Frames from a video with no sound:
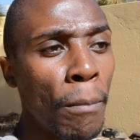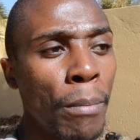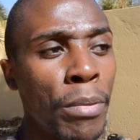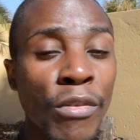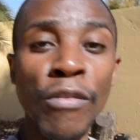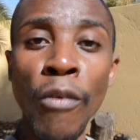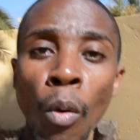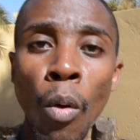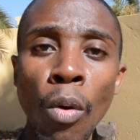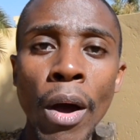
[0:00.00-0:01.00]

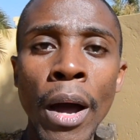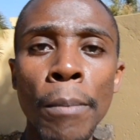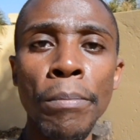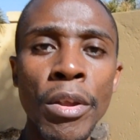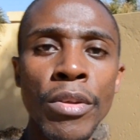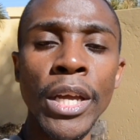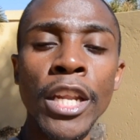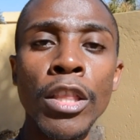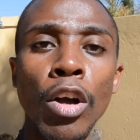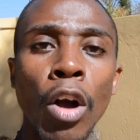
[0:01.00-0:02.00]
before burying it
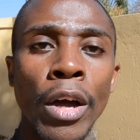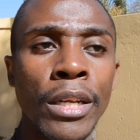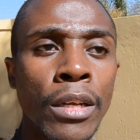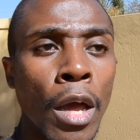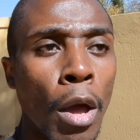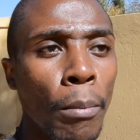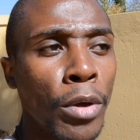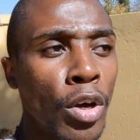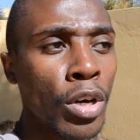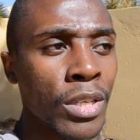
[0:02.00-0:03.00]
in the garden,
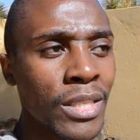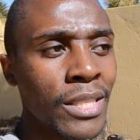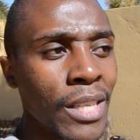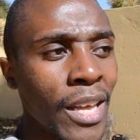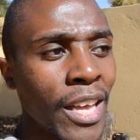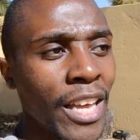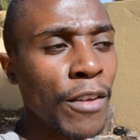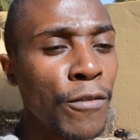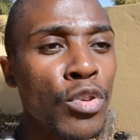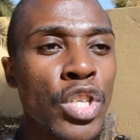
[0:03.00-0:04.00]
because
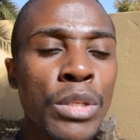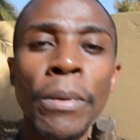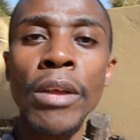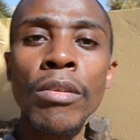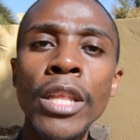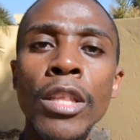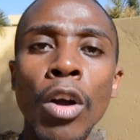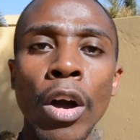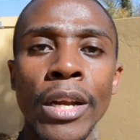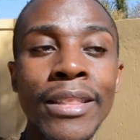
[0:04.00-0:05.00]
if you just bury it in the
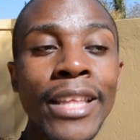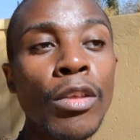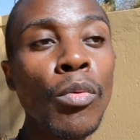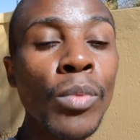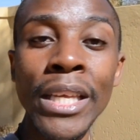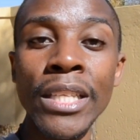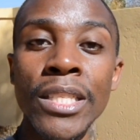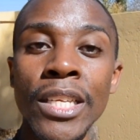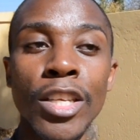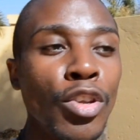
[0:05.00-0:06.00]
garden, then the
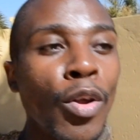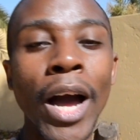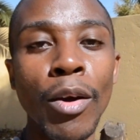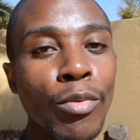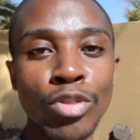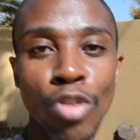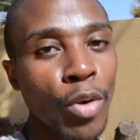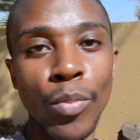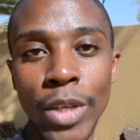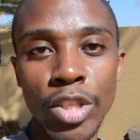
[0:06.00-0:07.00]
weeds, you know how
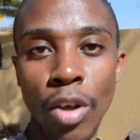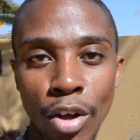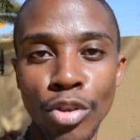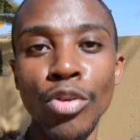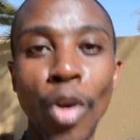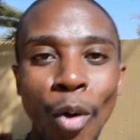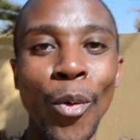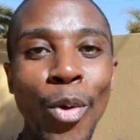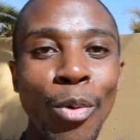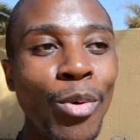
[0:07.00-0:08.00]
strong weeds are, you
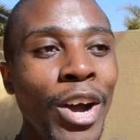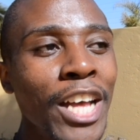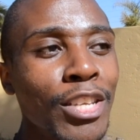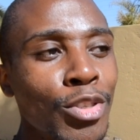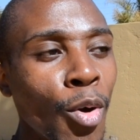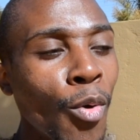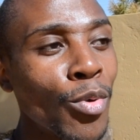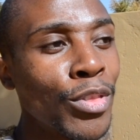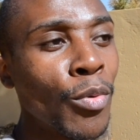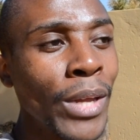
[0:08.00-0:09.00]
know.
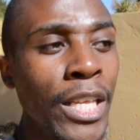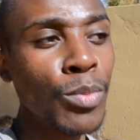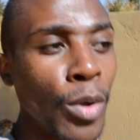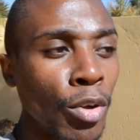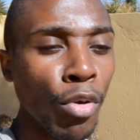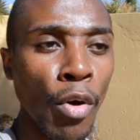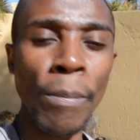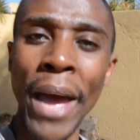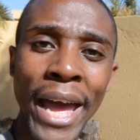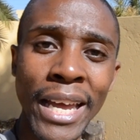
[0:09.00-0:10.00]
So the weeds will grow
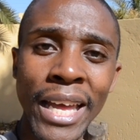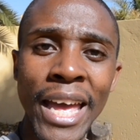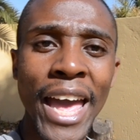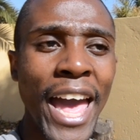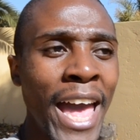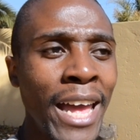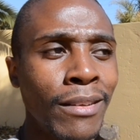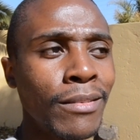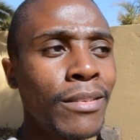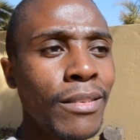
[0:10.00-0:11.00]
back
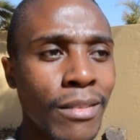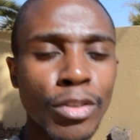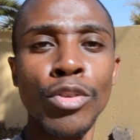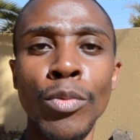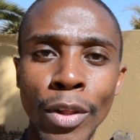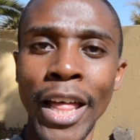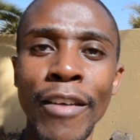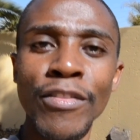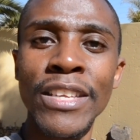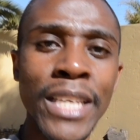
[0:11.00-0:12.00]
and you will
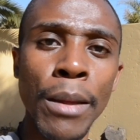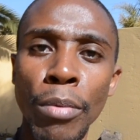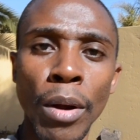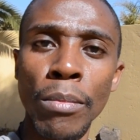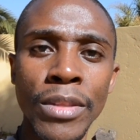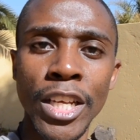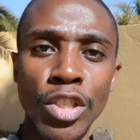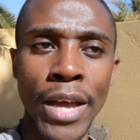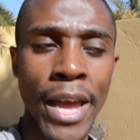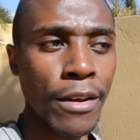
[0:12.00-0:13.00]
have the same problem that
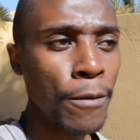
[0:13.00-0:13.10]
you had.